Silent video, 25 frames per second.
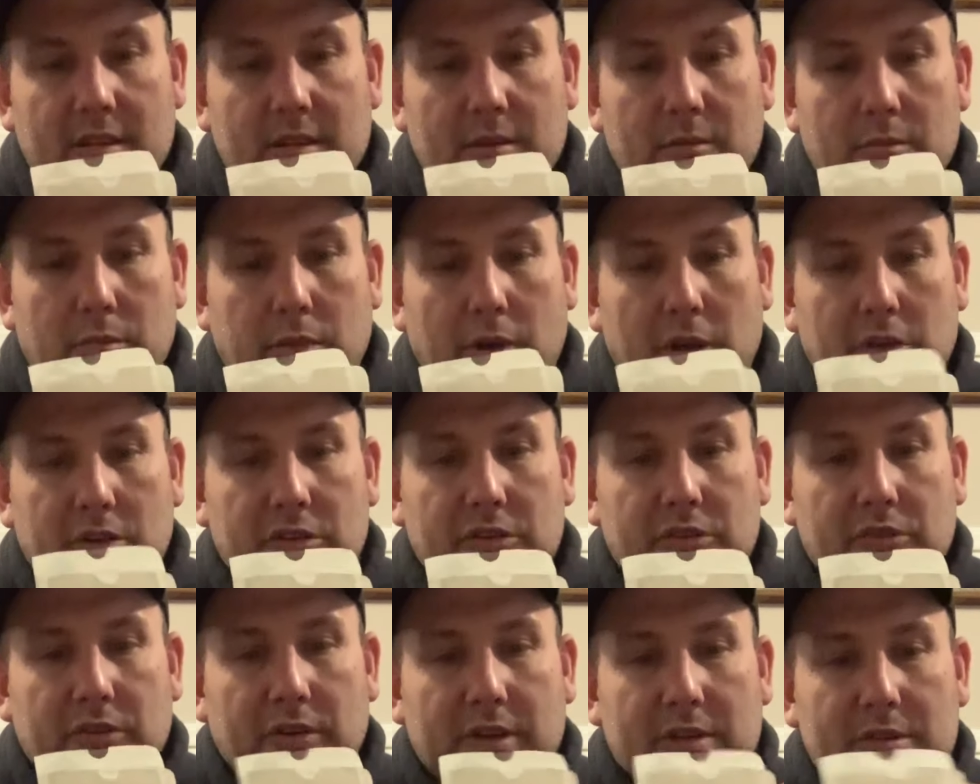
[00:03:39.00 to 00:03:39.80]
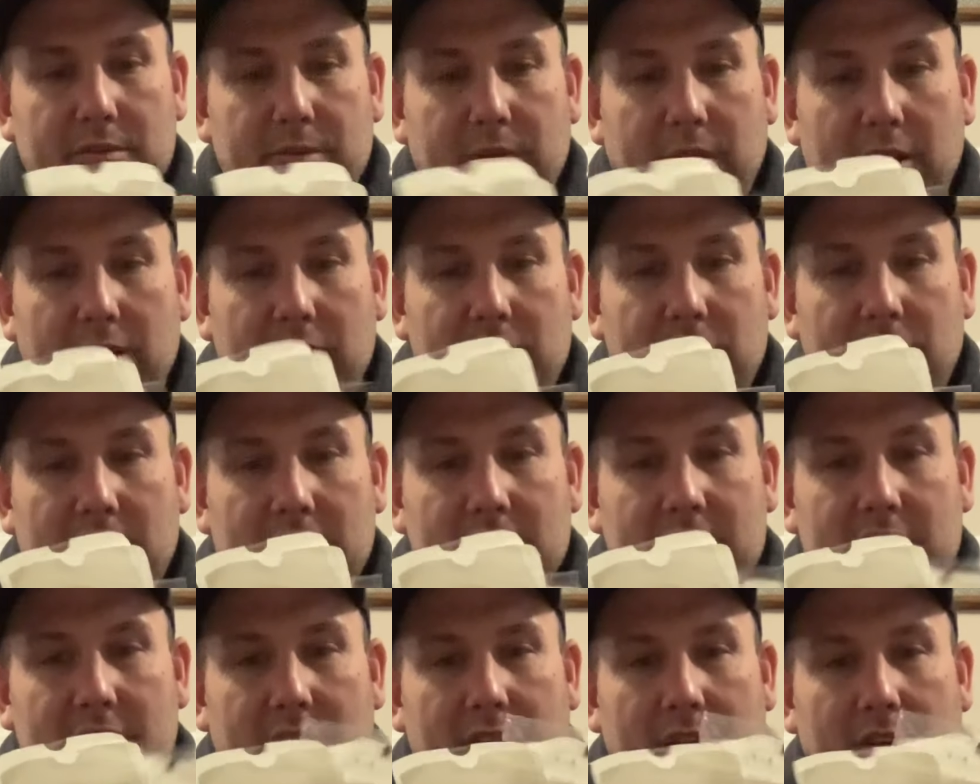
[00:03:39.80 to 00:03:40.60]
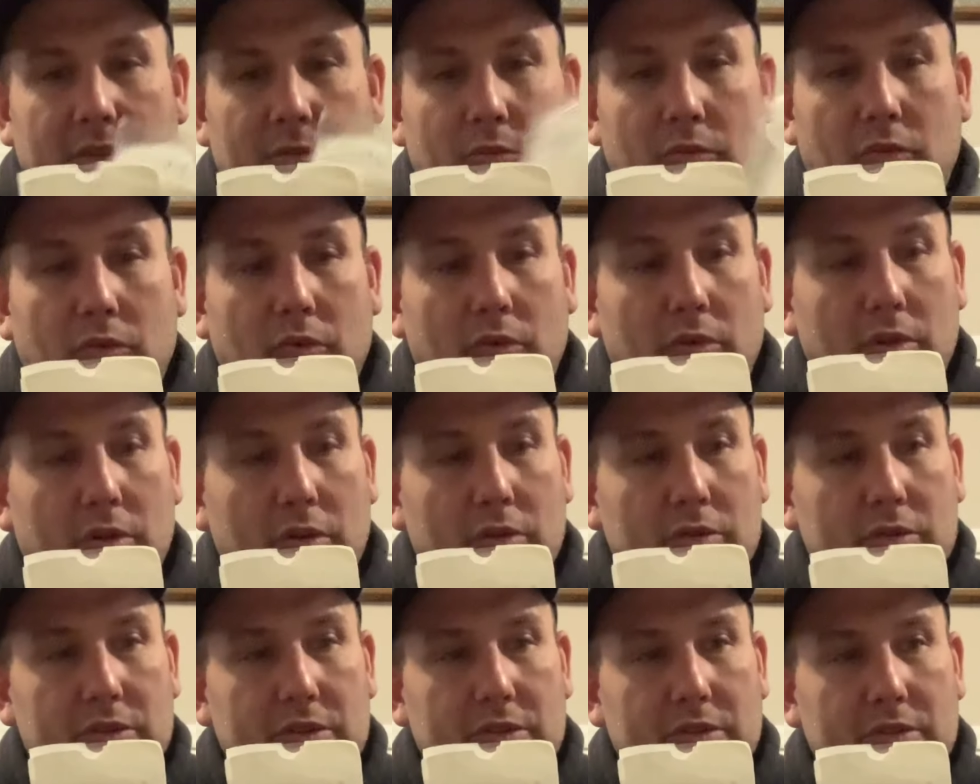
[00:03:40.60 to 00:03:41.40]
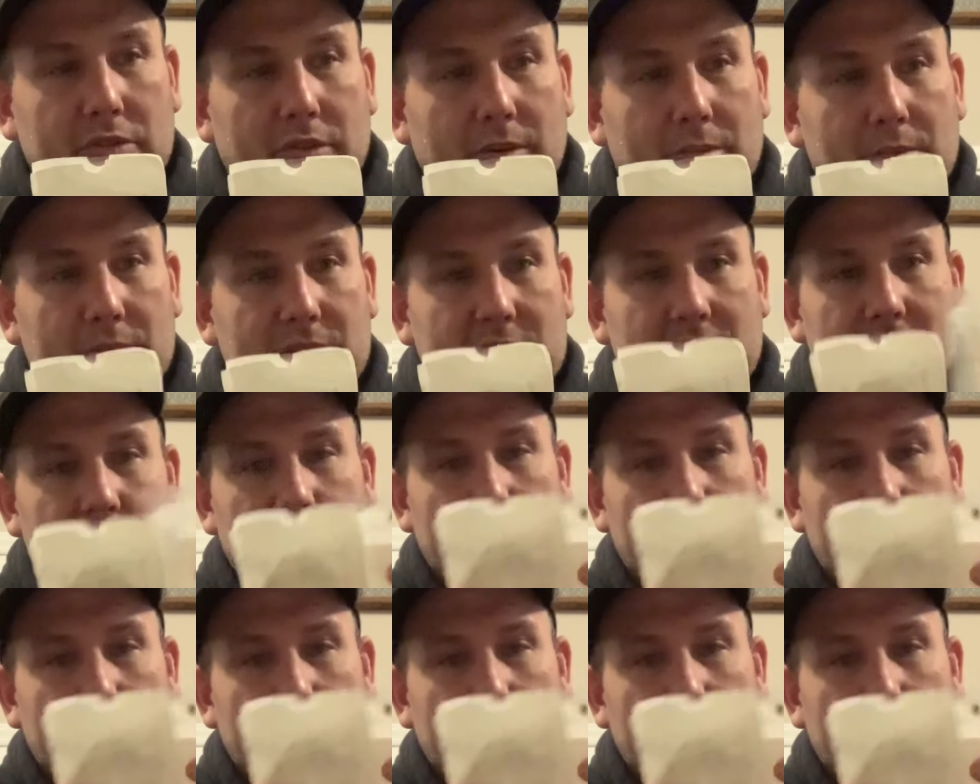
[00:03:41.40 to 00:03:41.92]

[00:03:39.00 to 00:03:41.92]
bunch of transparent dressing and wound closure strips.